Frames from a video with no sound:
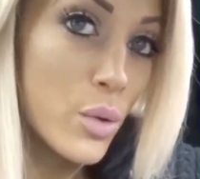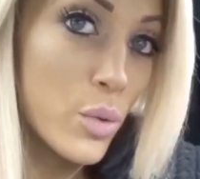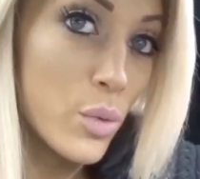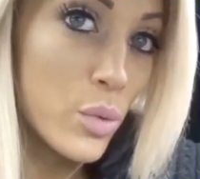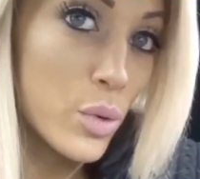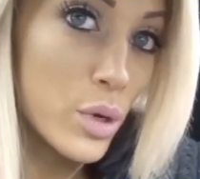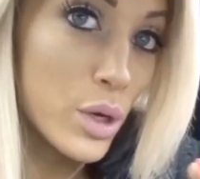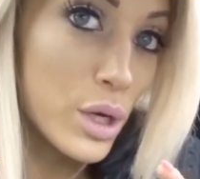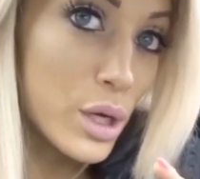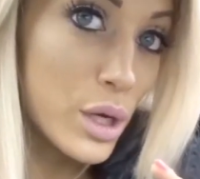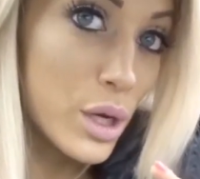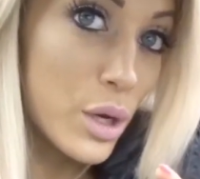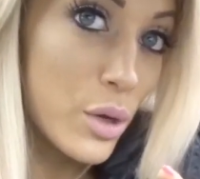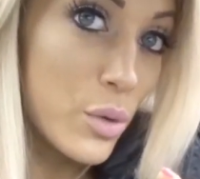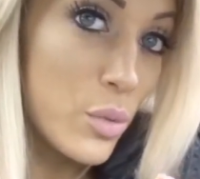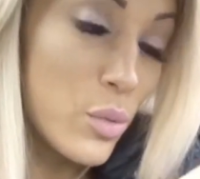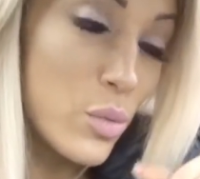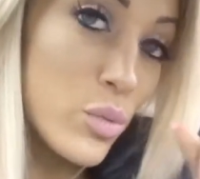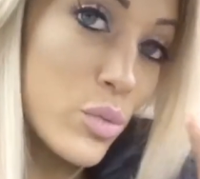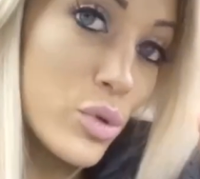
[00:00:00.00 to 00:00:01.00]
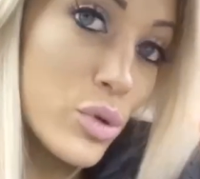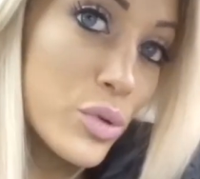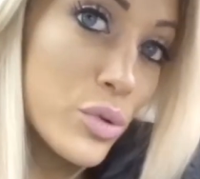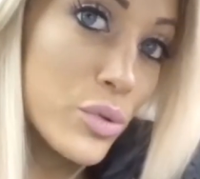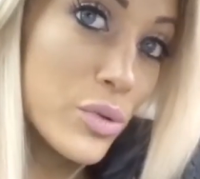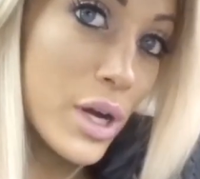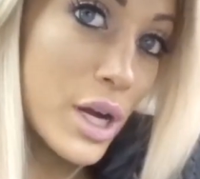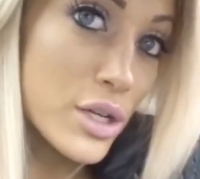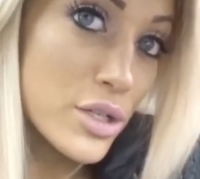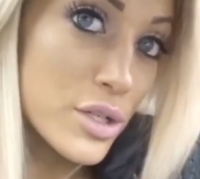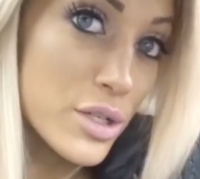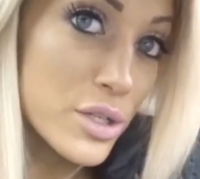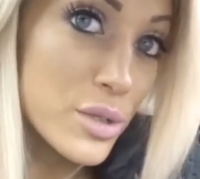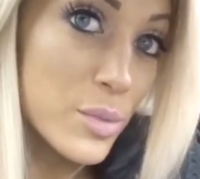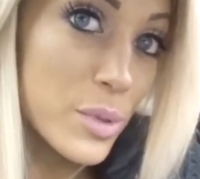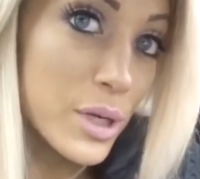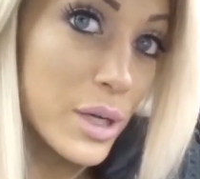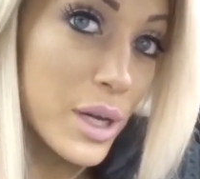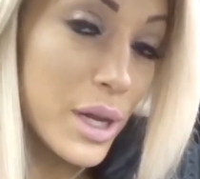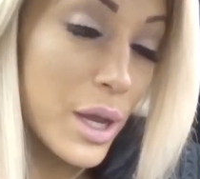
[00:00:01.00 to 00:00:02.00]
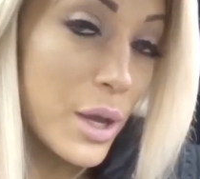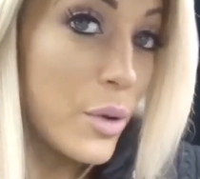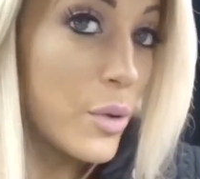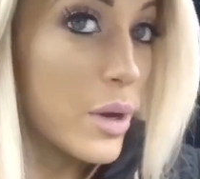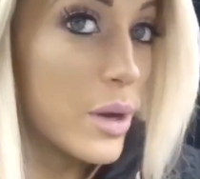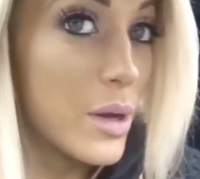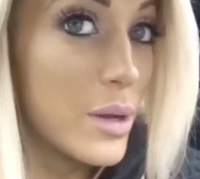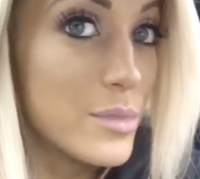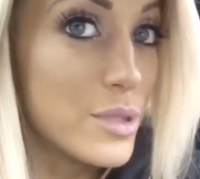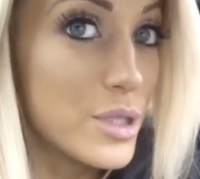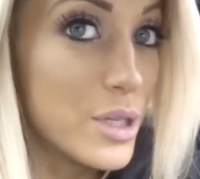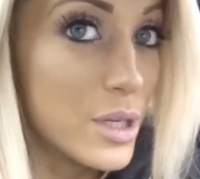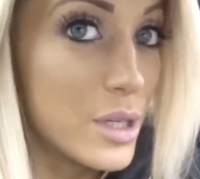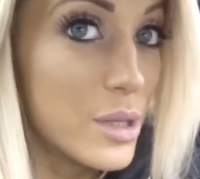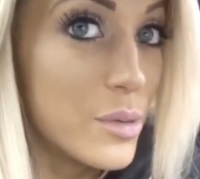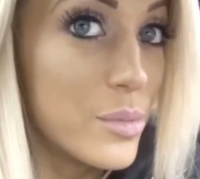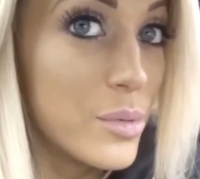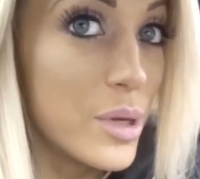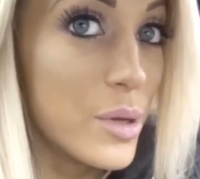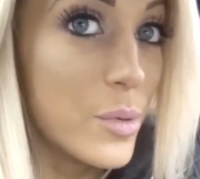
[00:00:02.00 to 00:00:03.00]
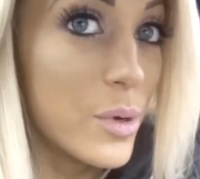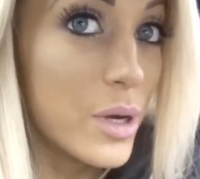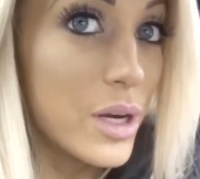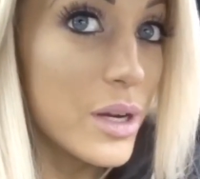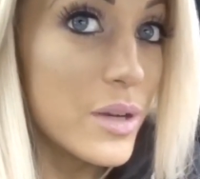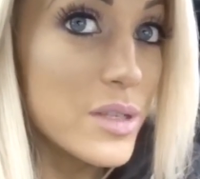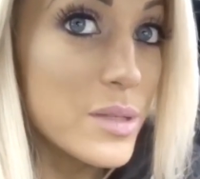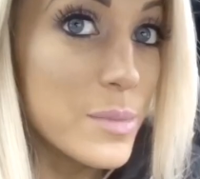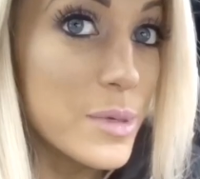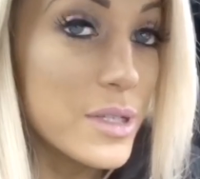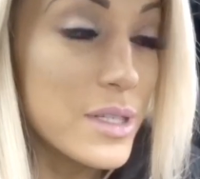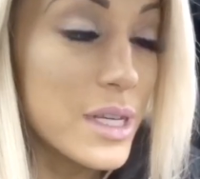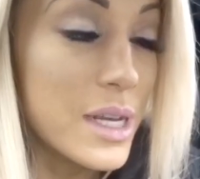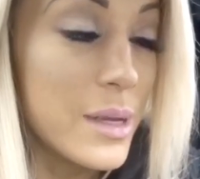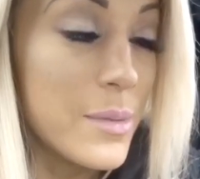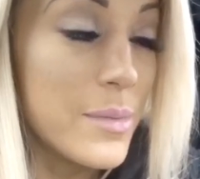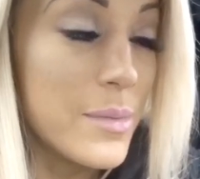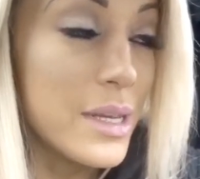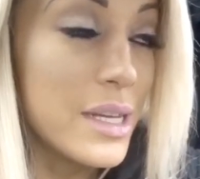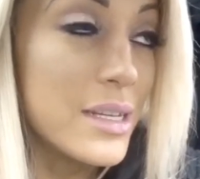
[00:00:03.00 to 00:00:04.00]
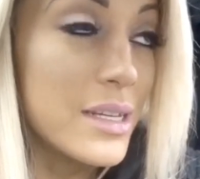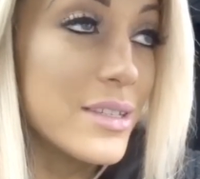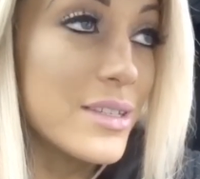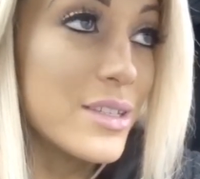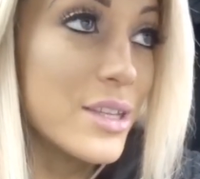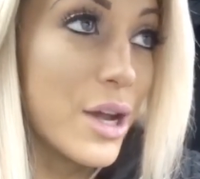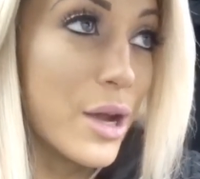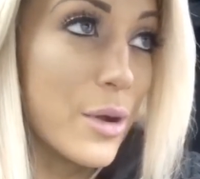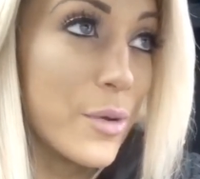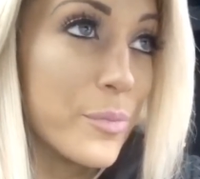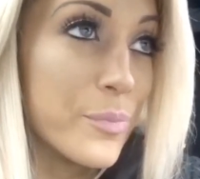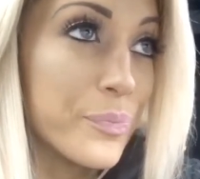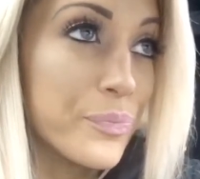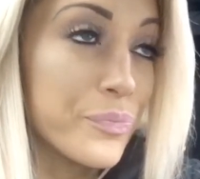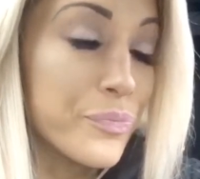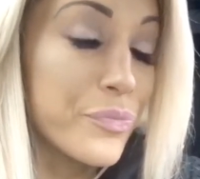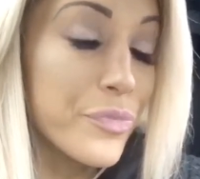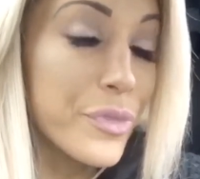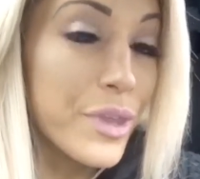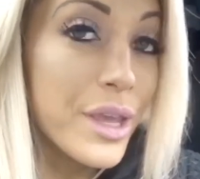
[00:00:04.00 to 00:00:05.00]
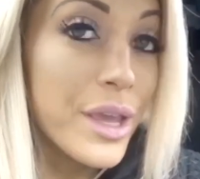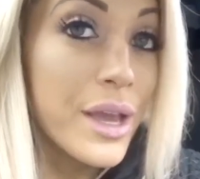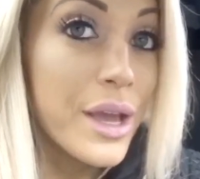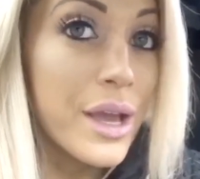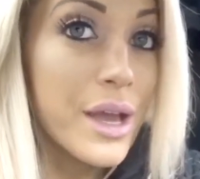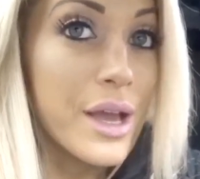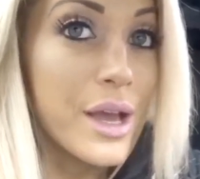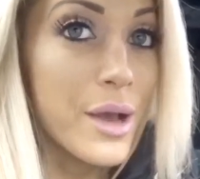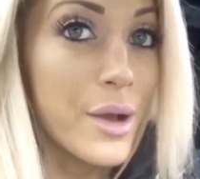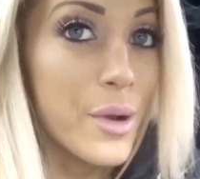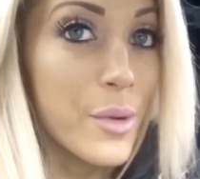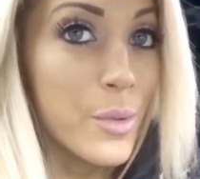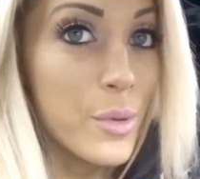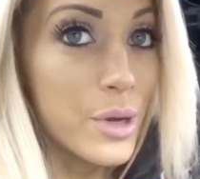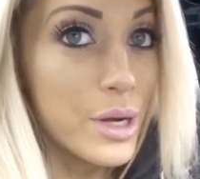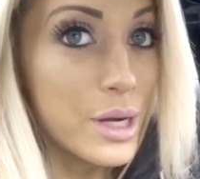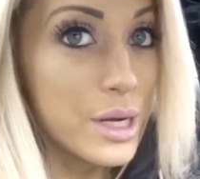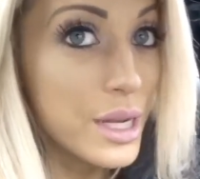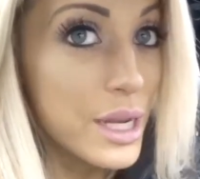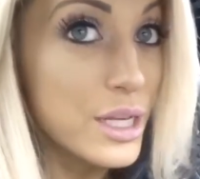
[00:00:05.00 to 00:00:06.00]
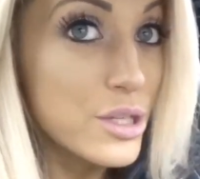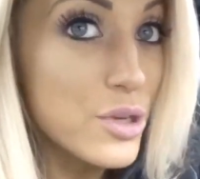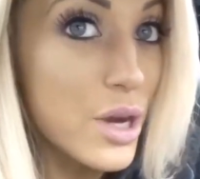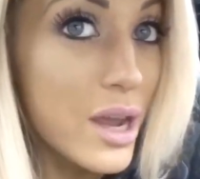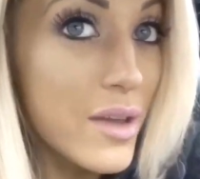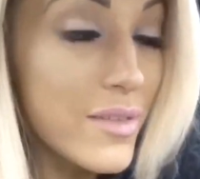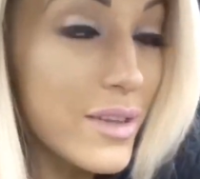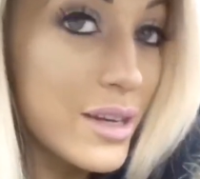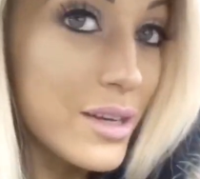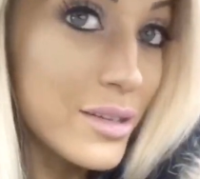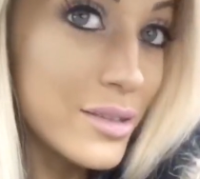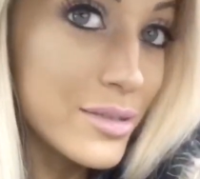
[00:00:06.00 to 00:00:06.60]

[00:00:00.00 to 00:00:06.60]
we're gonna go crush this workout. I'm sure the pre-workout's about to hit me, so we're gonna get driving.